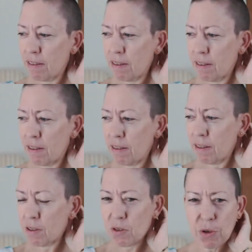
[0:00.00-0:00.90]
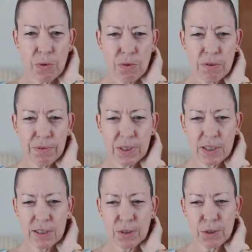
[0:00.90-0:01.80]
tour of the
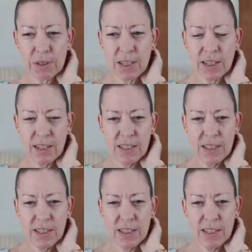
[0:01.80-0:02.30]
country?